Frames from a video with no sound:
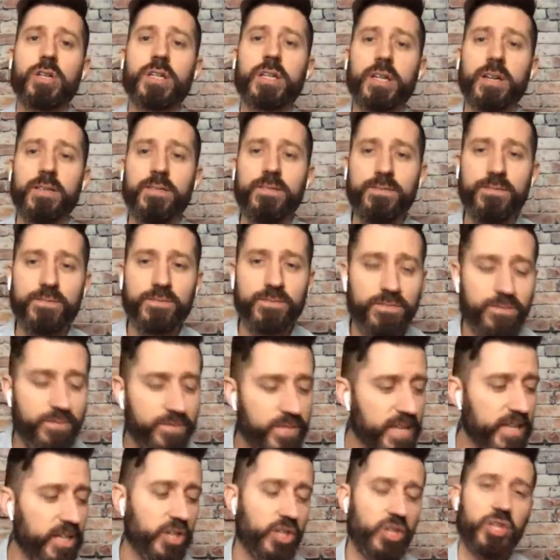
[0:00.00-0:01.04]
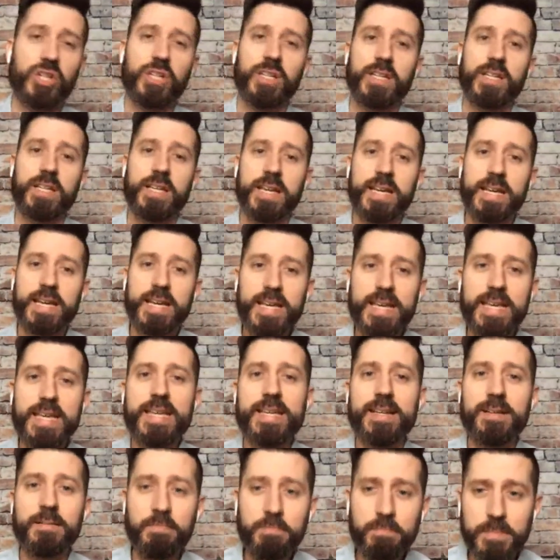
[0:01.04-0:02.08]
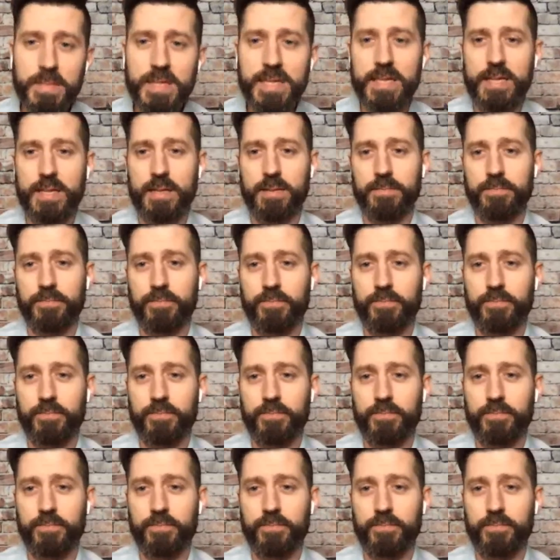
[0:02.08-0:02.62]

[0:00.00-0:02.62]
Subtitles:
conviction in me